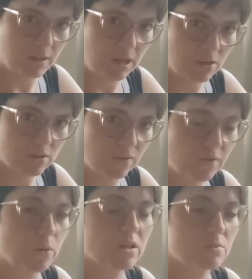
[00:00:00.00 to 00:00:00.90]
tomatoes and
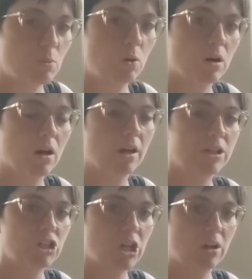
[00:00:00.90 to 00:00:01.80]
focus more
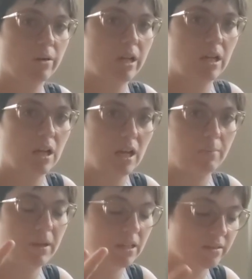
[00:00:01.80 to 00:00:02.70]
on cherry
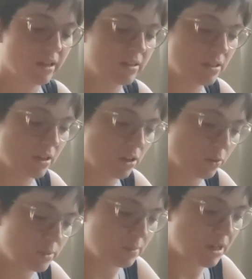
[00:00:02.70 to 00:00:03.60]
and big slicing
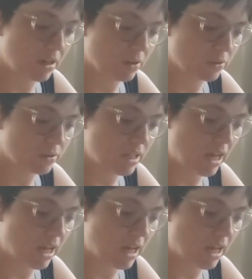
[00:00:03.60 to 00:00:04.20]
globe tomatoes.